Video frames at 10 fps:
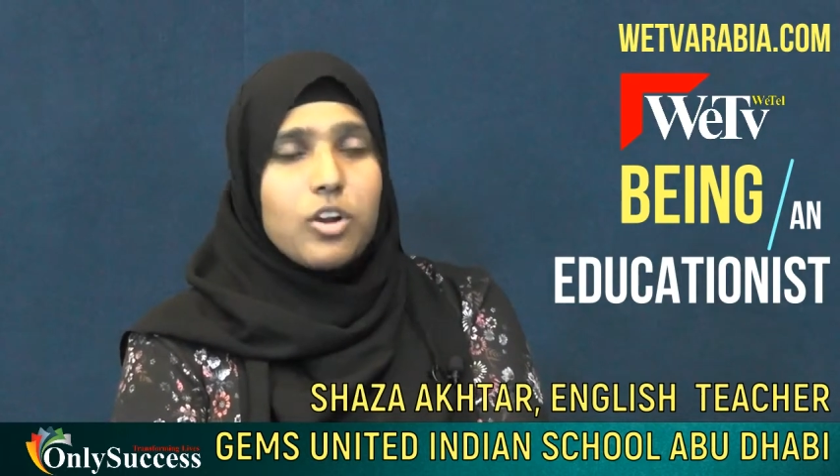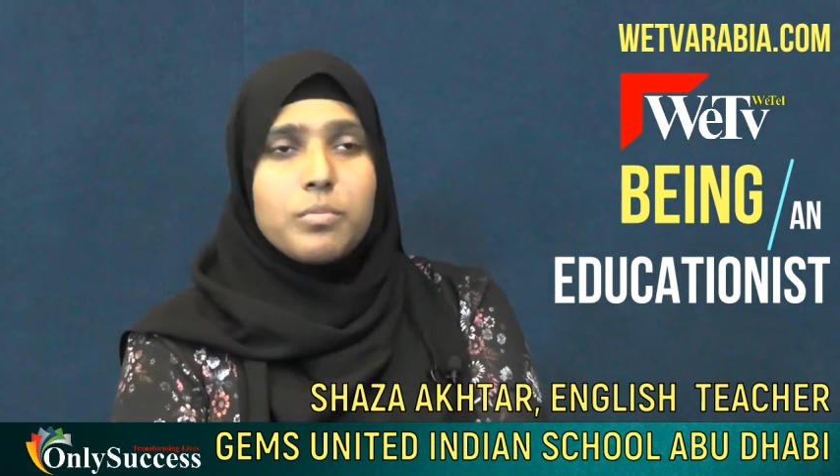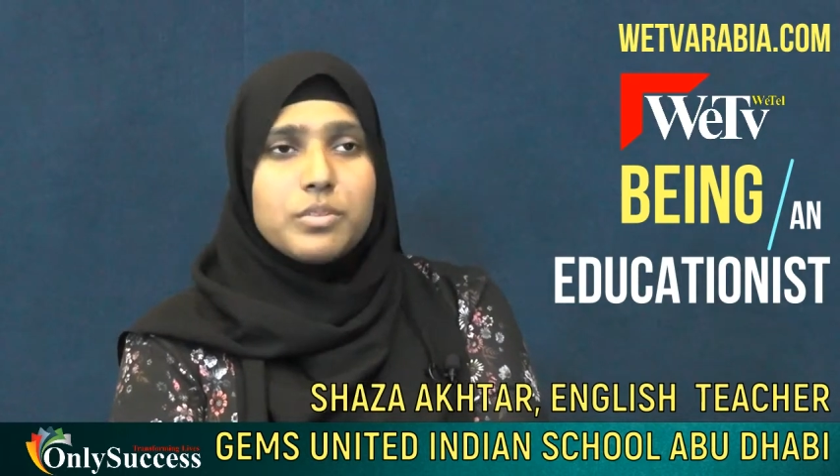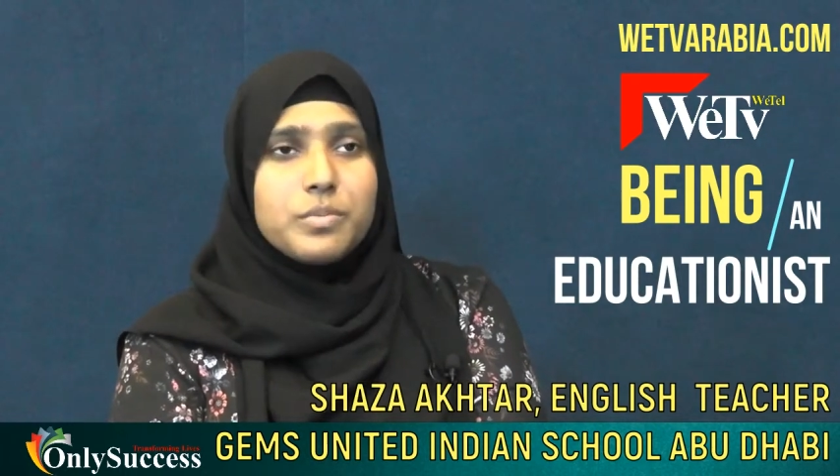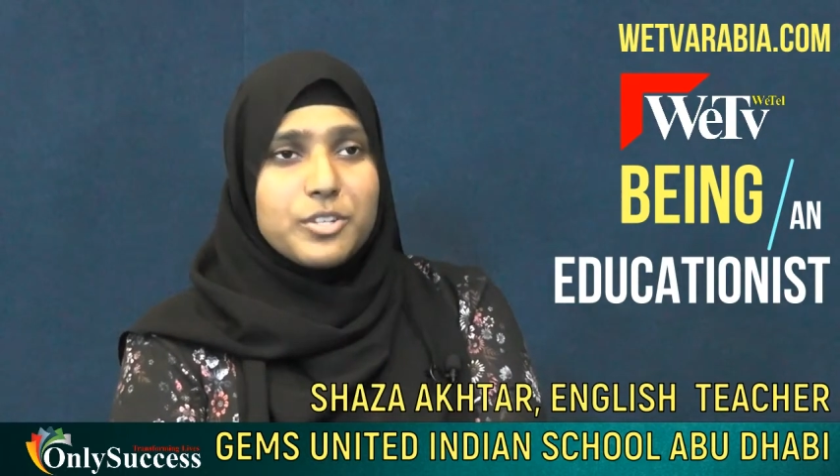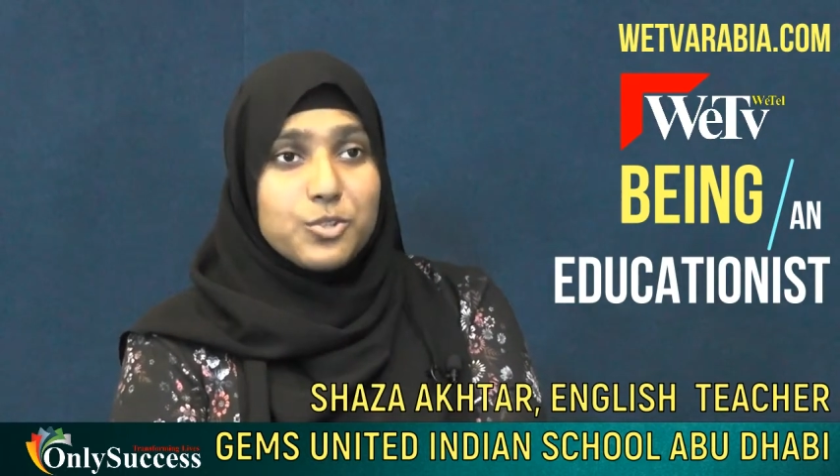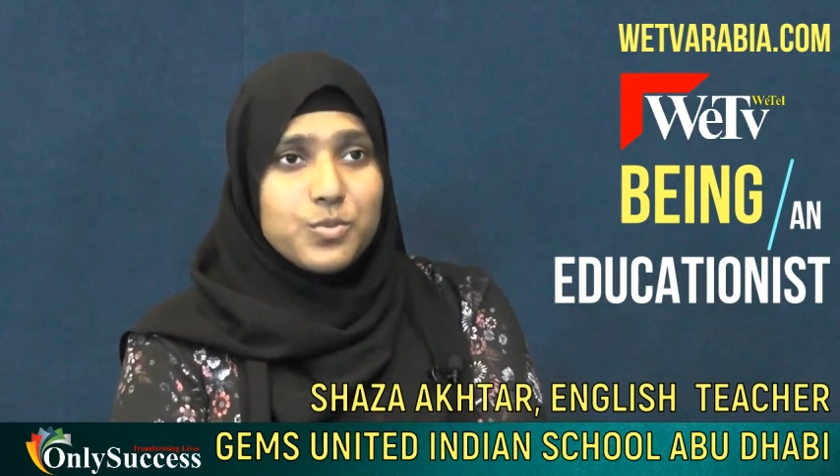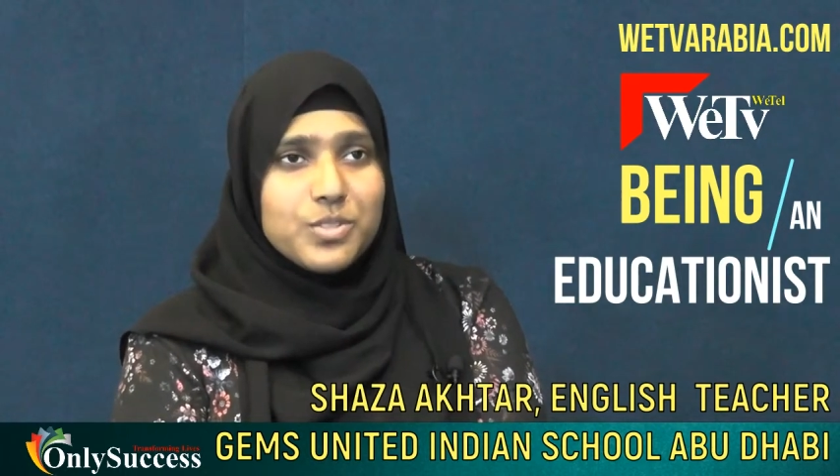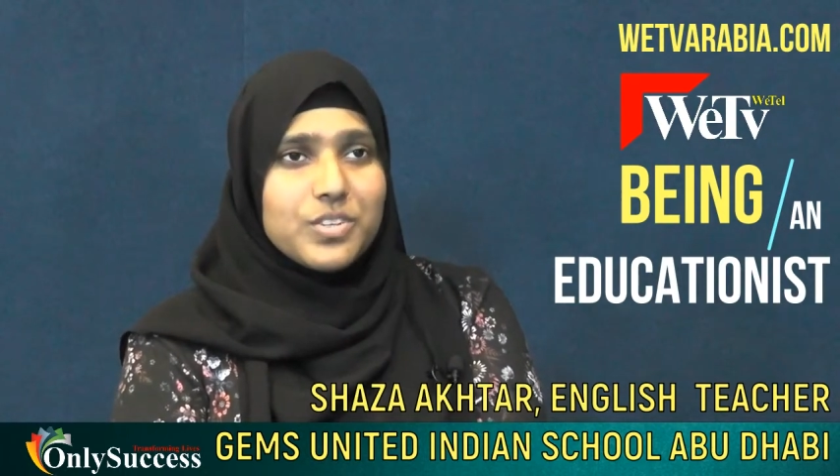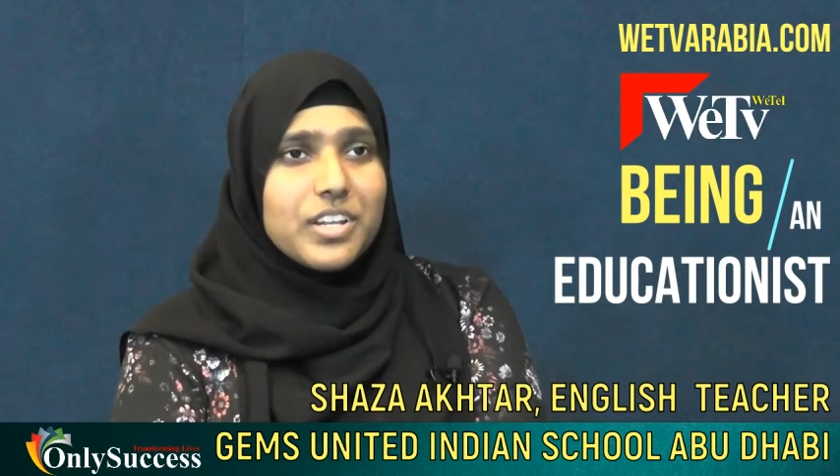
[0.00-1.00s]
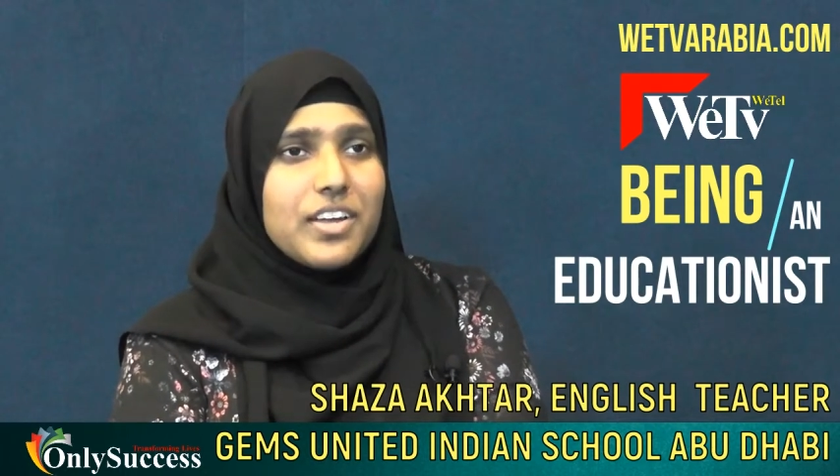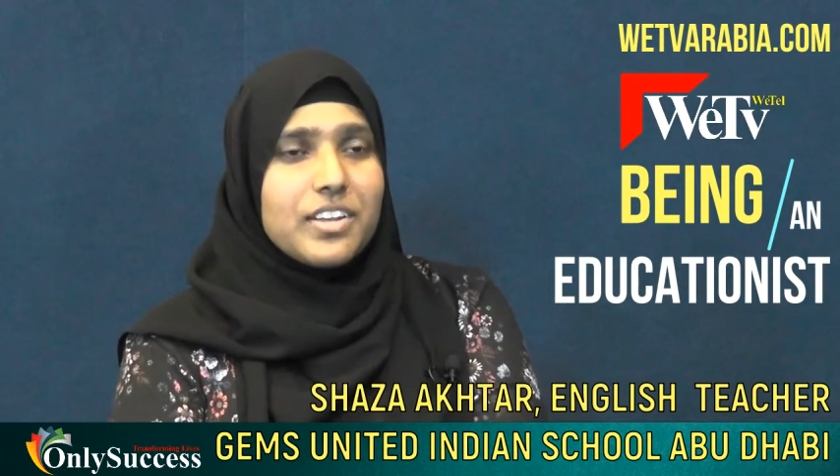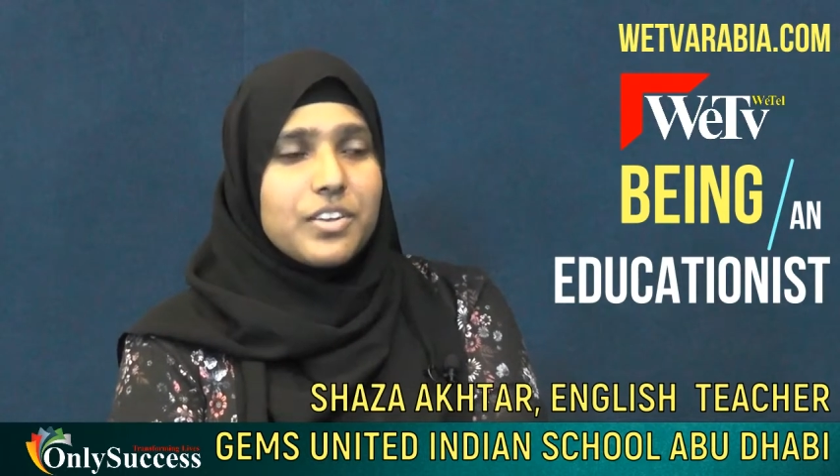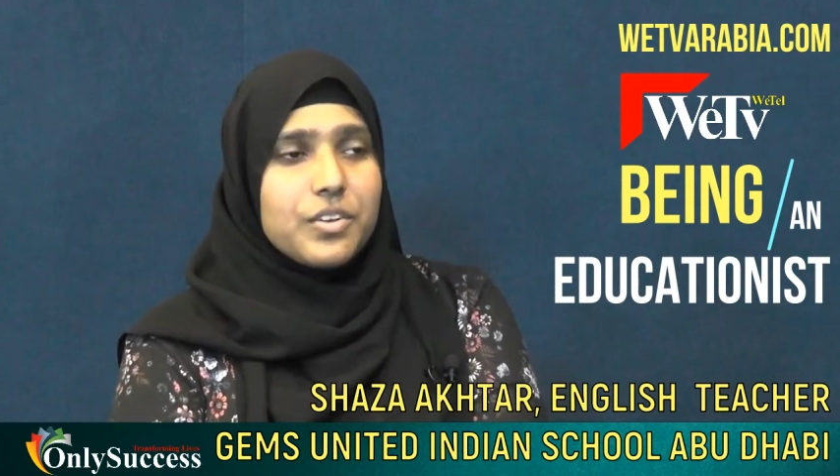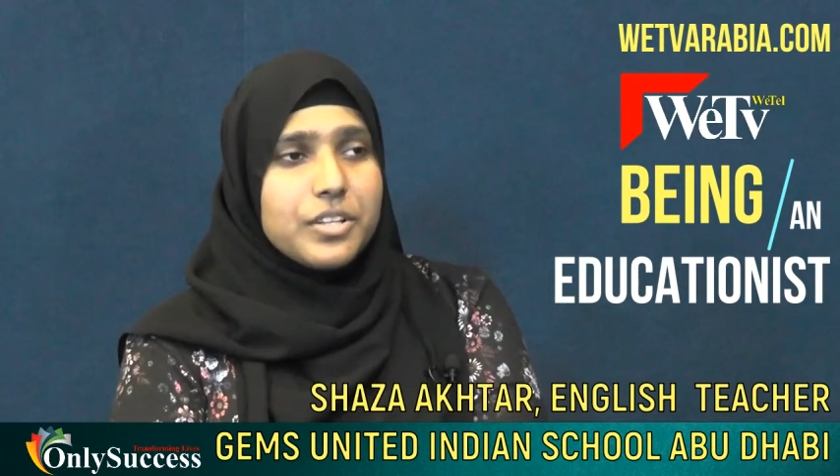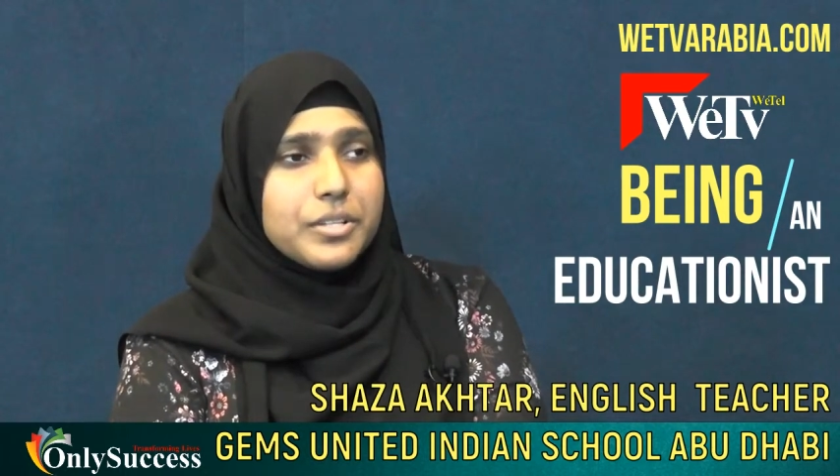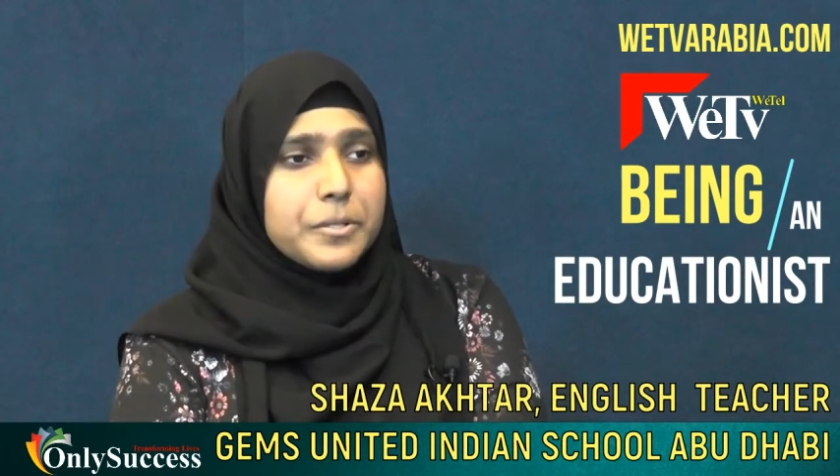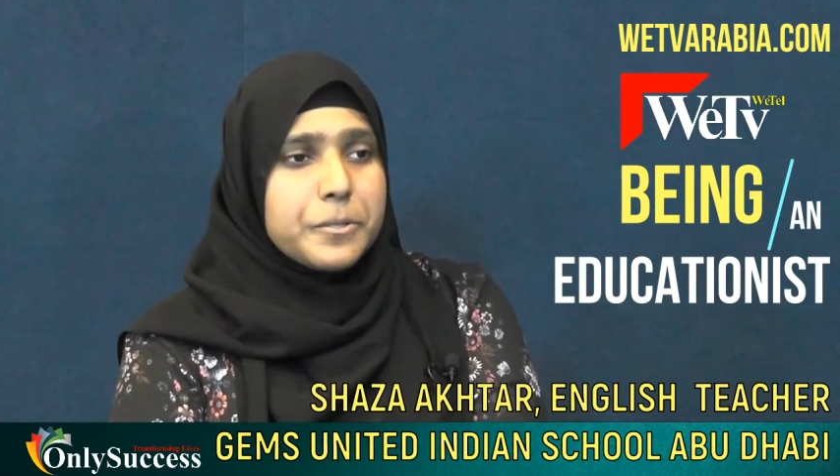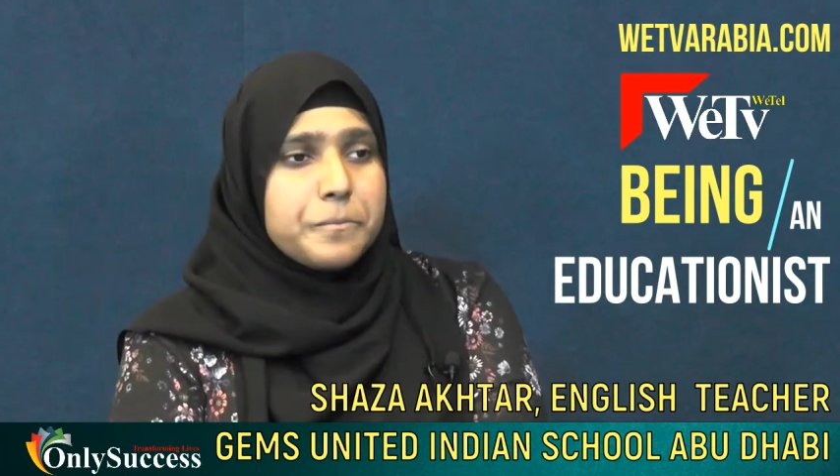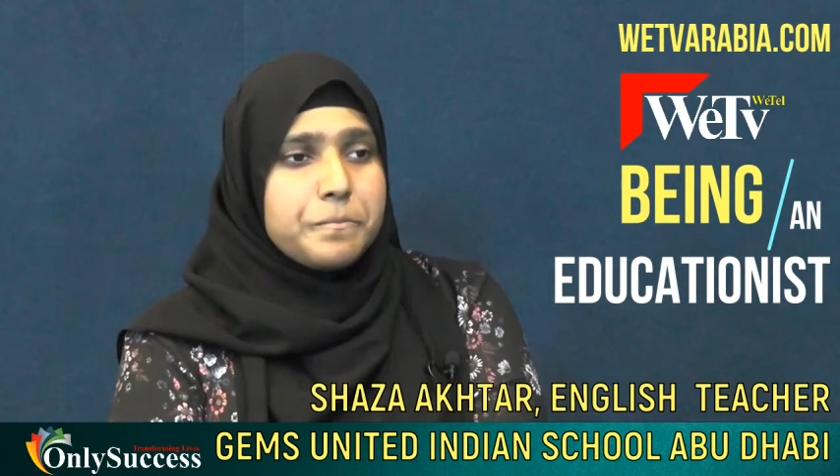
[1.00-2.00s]
corporal punishments were allowed and
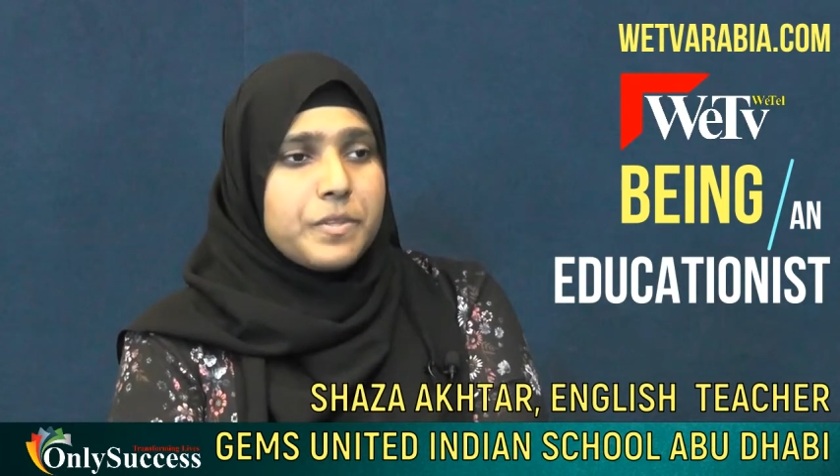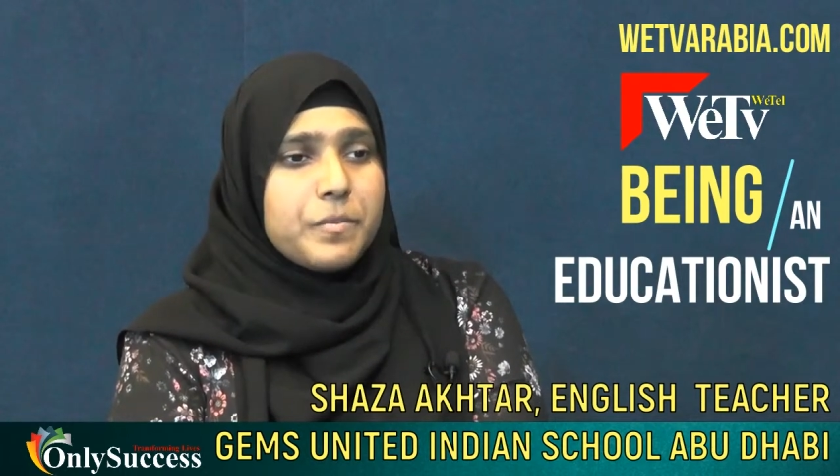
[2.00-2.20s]
all,